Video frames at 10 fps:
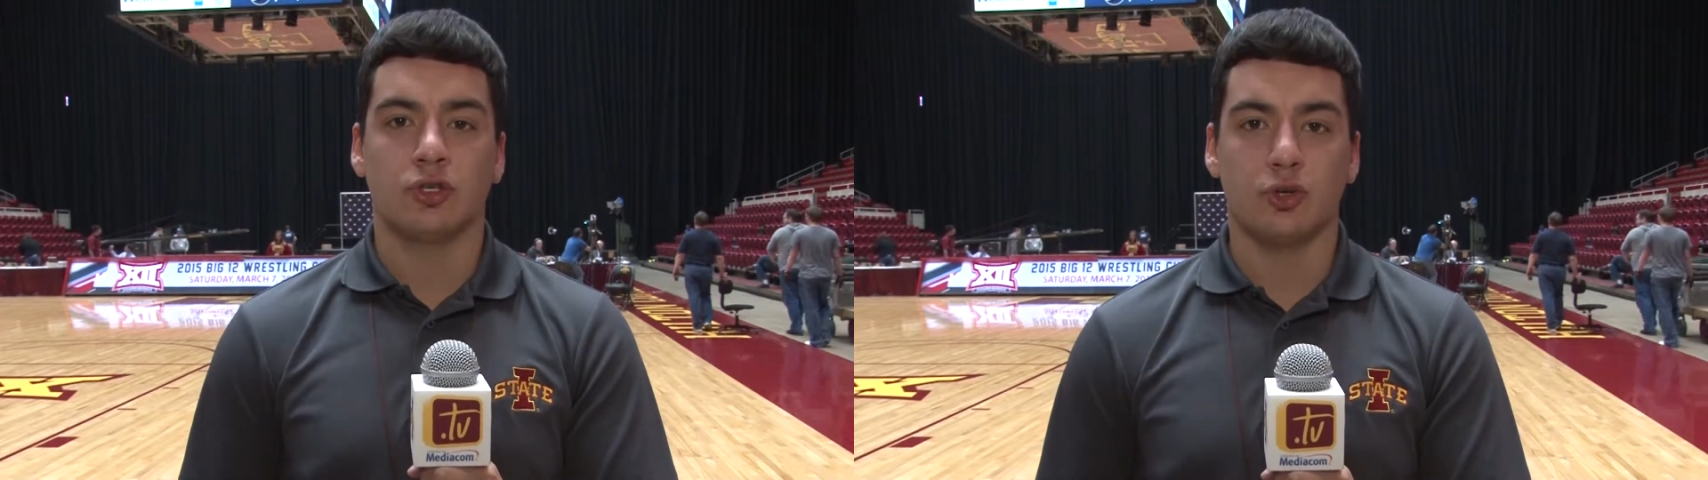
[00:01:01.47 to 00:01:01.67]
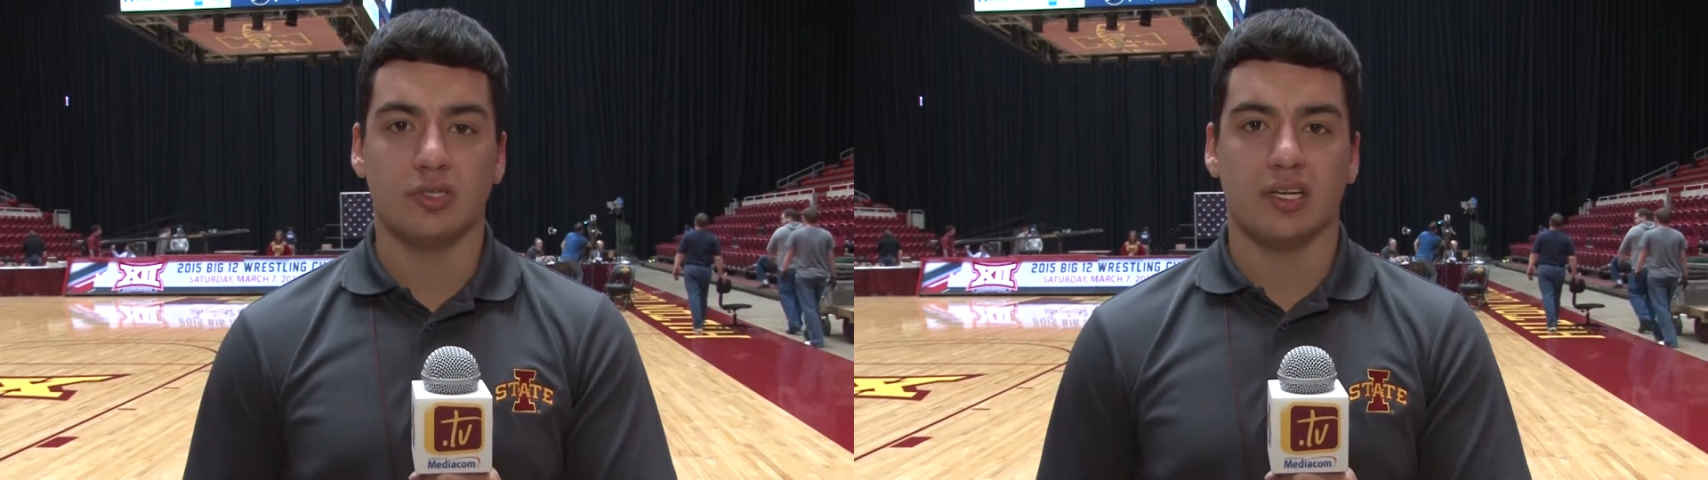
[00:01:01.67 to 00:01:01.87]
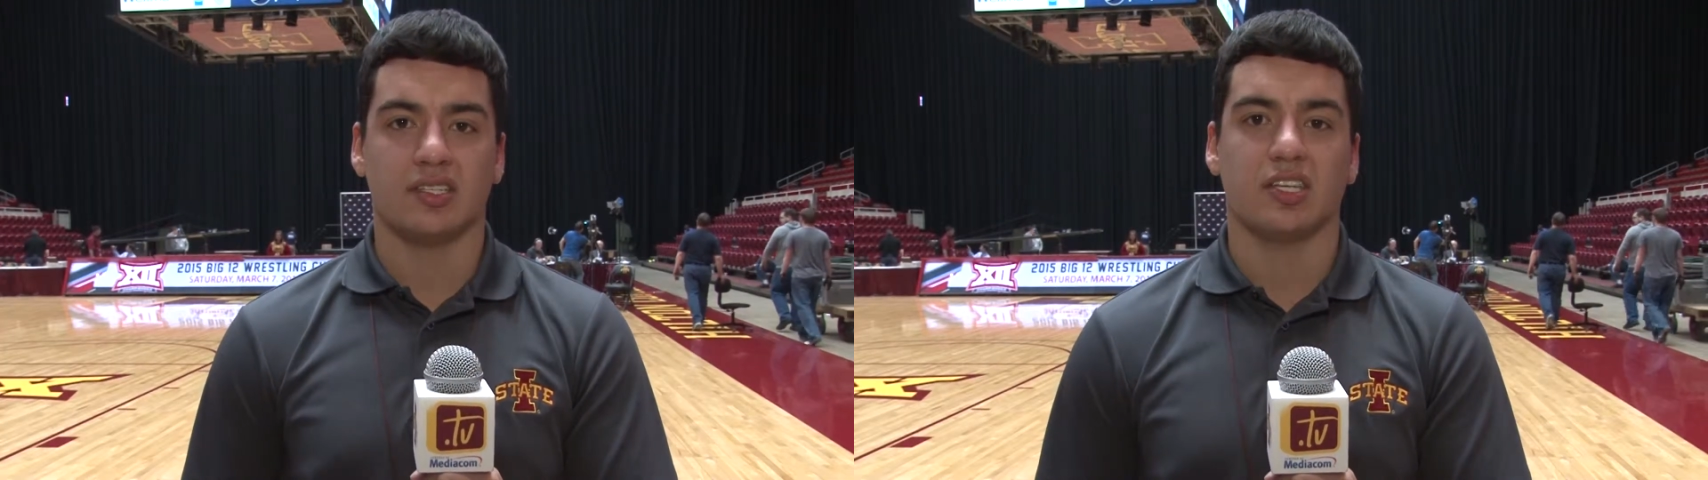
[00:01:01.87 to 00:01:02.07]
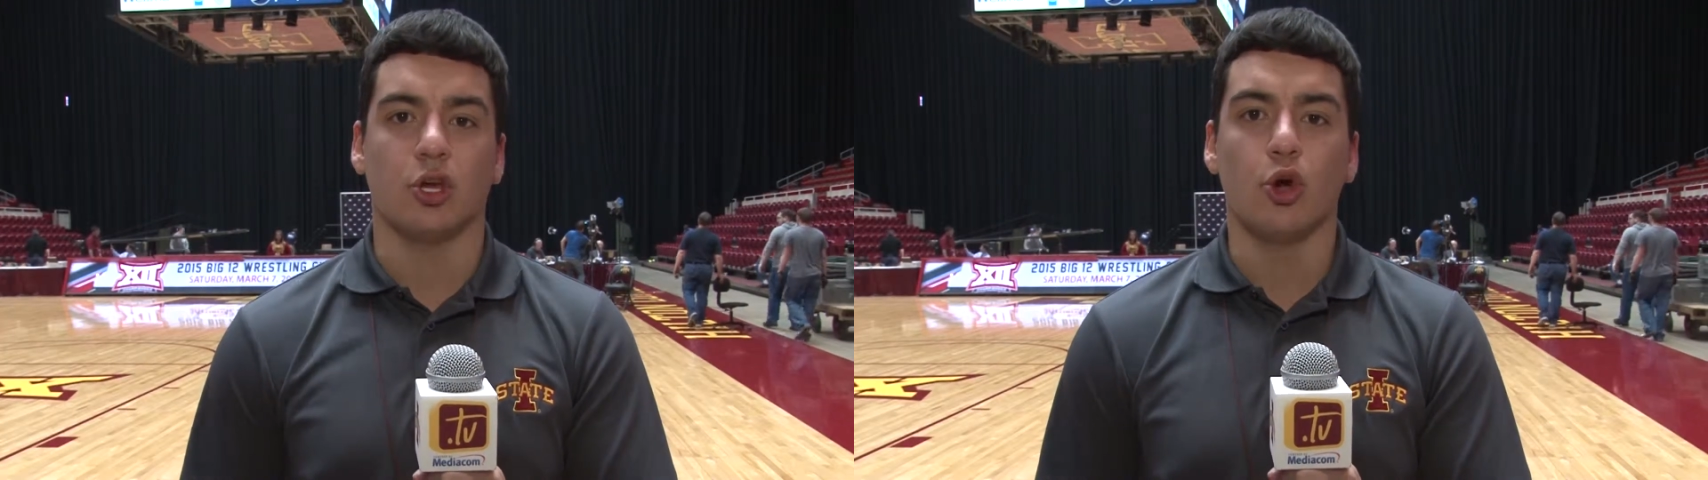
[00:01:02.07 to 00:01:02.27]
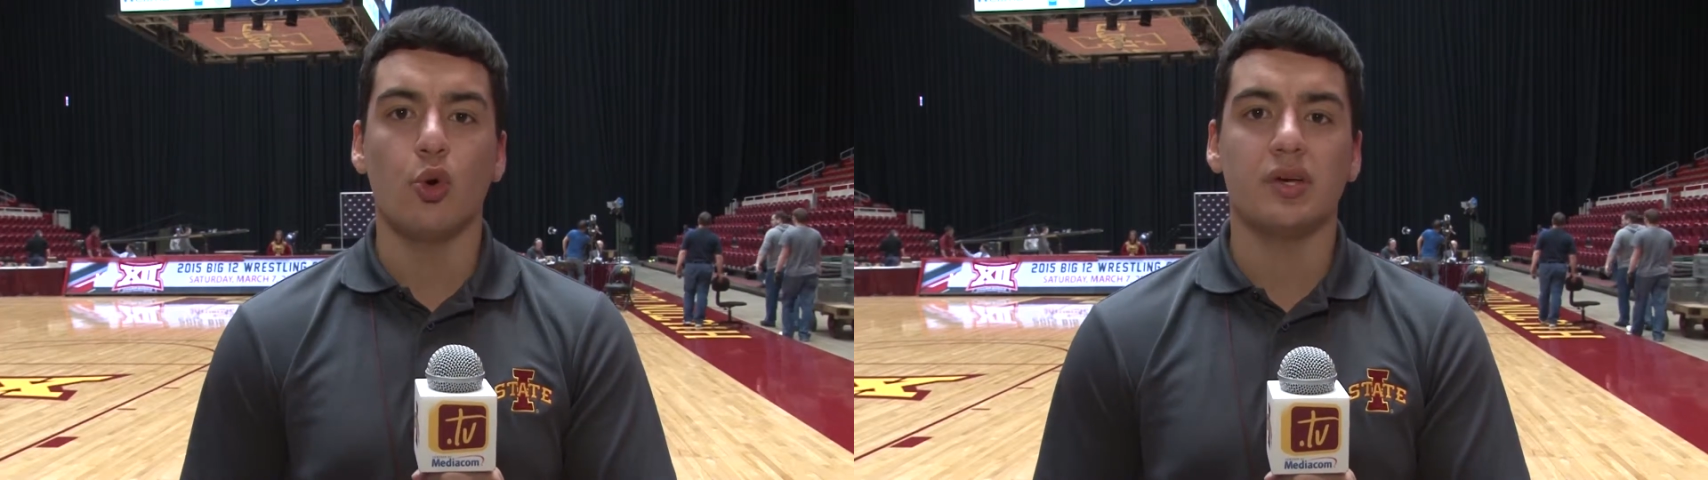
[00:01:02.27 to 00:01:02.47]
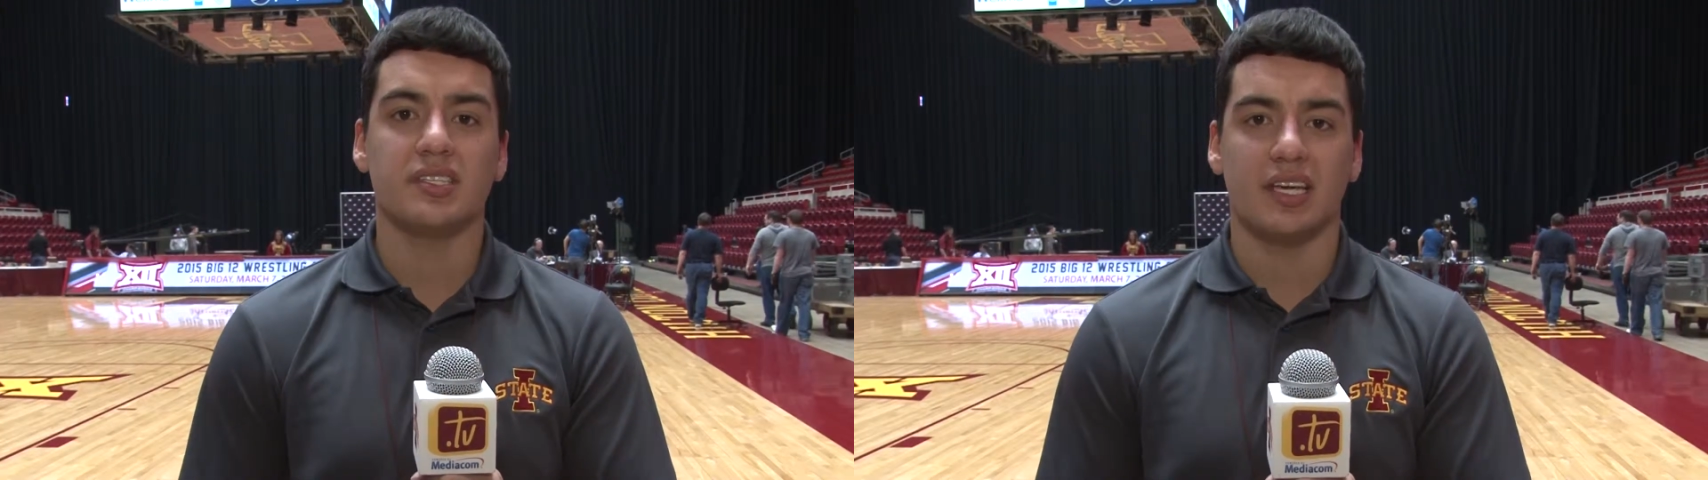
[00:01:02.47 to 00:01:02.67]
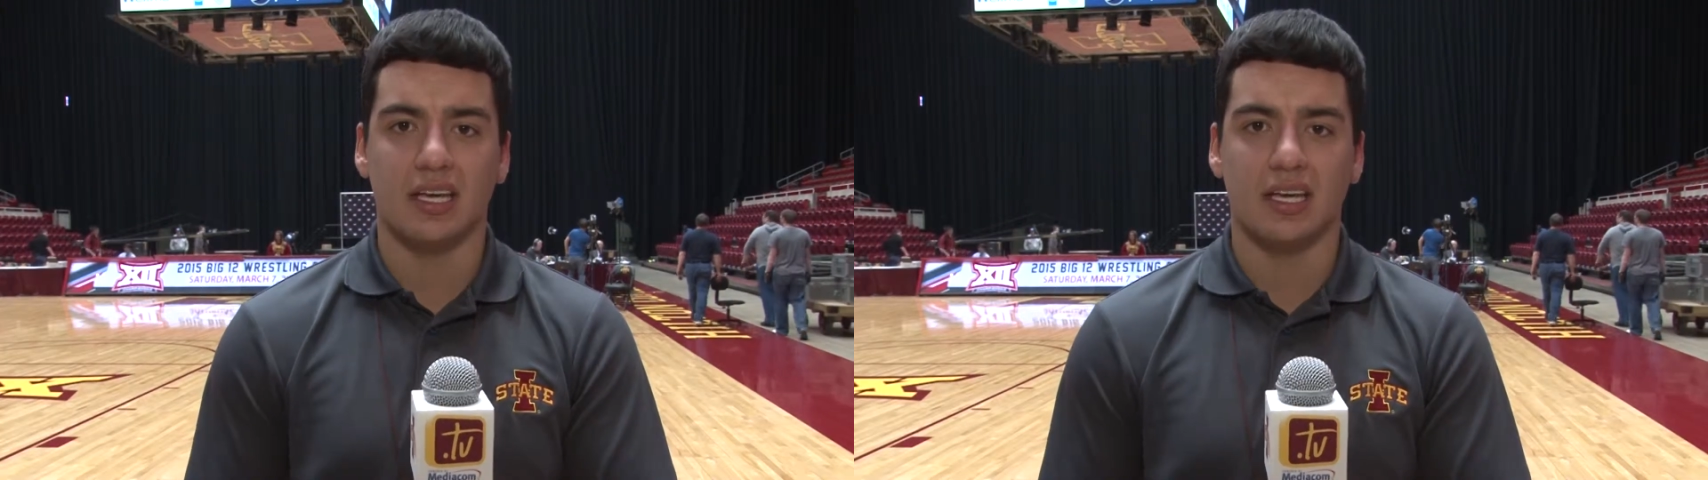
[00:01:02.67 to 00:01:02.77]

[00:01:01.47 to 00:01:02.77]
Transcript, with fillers: Tuesday to see who is